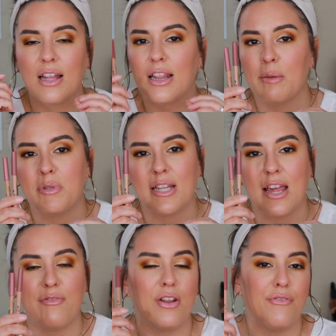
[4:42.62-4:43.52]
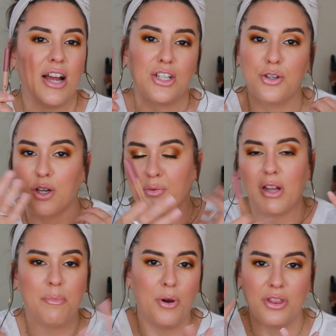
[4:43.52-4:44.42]
lip safe. In fact, you can
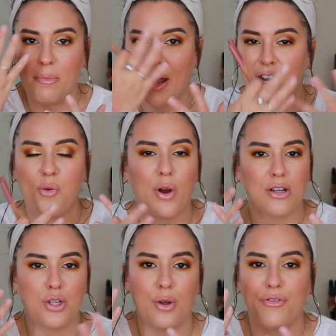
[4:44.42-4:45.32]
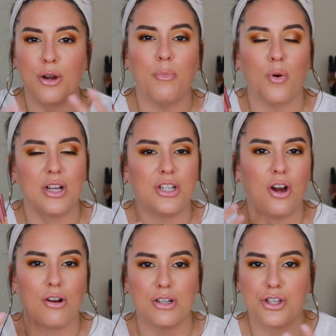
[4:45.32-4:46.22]
really put them anywhere. So if you're more into
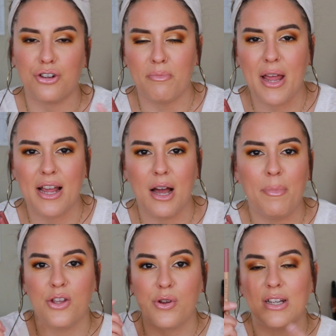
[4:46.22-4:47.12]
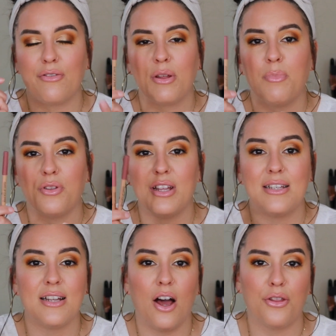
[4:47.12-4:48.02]
artistry makeup, you can definitely put these
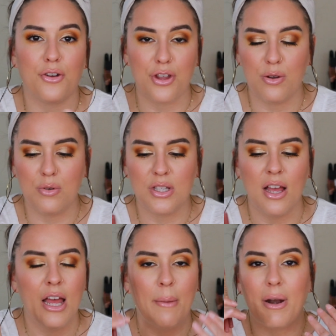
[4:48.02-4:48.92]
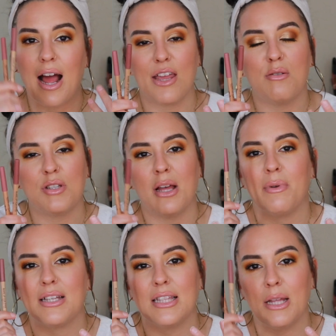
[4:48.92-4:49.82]
to other use, but I use them
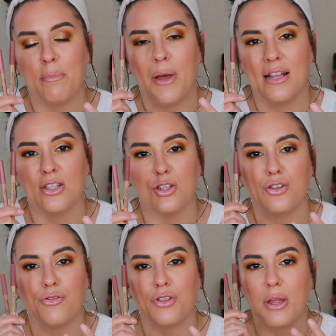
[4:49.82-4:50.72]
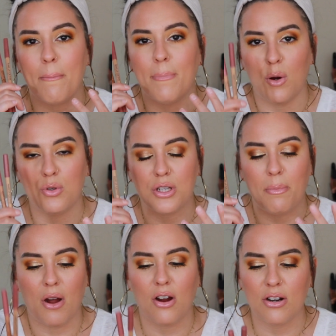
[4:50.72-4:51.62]
as lip pencils for the most
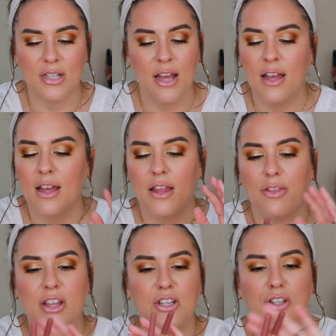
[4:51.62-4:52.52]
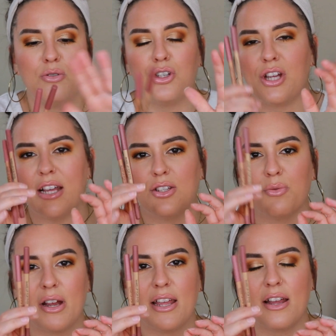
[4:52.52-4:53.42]
part. These two shades
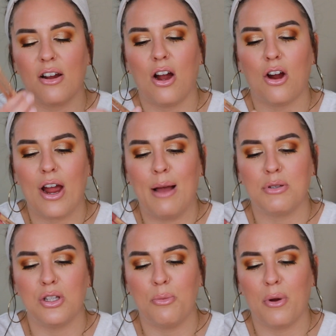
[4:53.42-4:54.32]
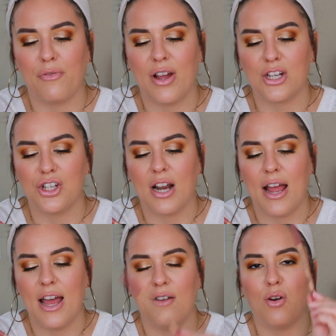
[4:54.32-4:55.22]
right here are absolute perfection. I
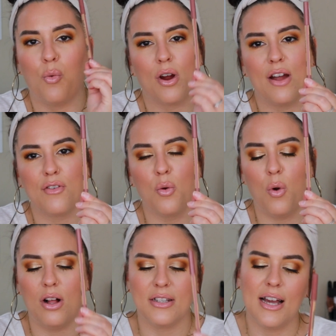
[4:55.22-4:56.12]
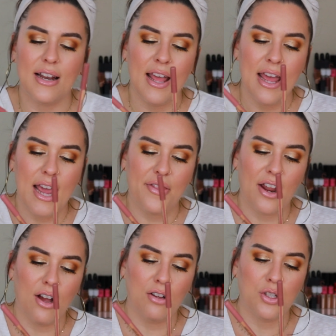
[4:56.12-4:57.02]
have Wherever Walnut And then
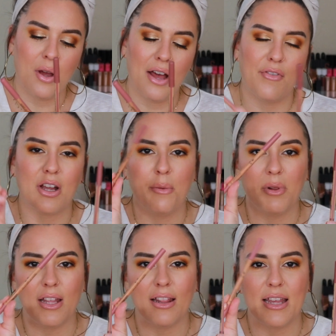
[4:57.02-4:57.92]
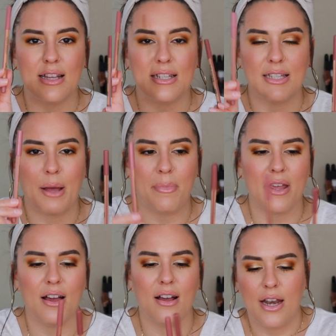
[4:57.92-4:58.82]
I also have Completely
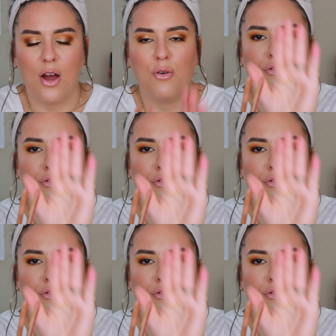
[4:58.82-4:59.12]
Sepia. Now,